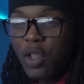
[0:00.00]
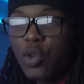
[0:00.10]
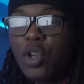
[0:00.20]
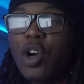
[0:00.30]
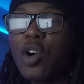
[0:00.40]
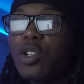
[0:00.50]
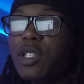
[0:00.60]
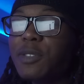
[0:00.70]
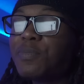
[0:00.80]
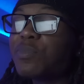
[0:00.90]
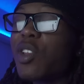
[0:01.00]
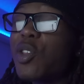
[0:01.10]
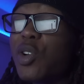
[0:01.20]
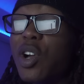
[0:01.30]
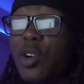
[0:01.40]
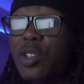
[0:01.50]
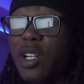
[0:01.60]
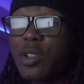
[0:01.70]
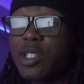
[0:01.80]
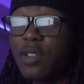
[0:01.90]
You can
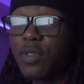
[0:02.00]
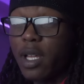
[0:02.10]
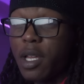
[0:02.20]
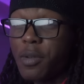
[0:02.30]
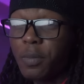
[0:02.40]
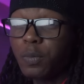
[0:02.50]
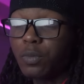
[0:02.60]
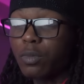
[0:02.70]
only go Chick-fil-A